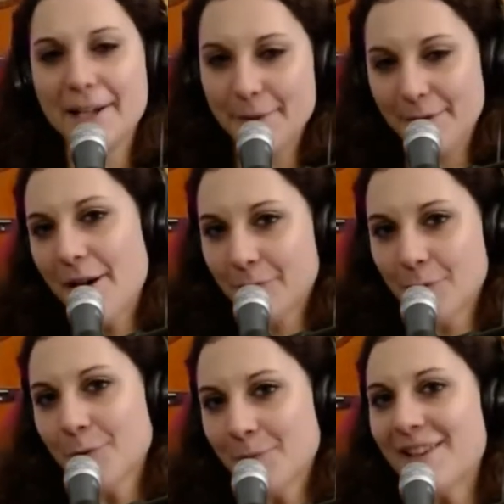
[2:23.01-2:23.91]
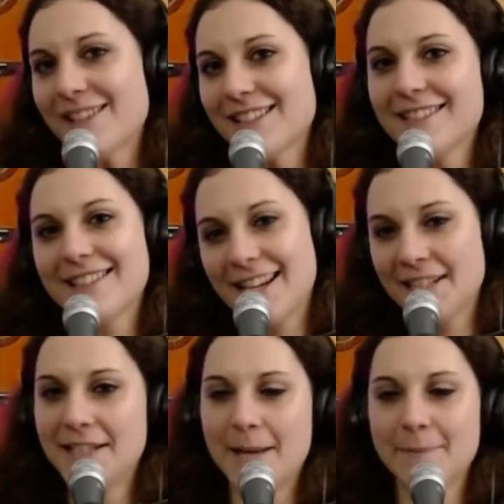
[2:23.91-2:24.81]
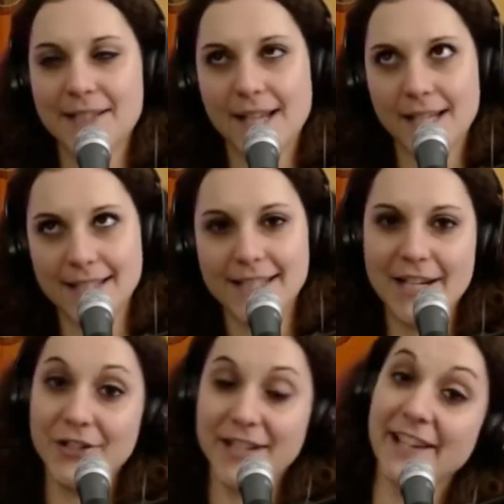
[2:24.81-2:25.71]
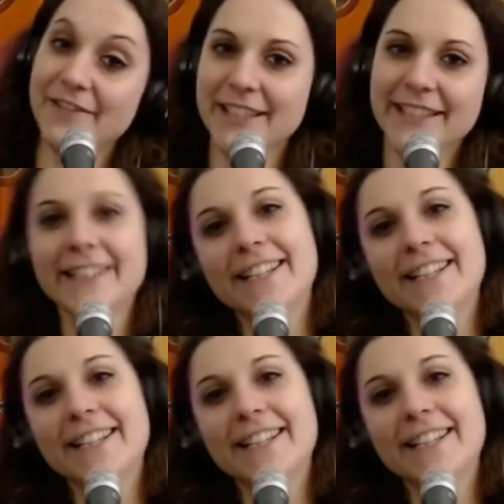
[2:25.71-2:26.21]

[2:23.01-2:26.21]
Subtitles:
with rock and roll parties and attempts at stage diving.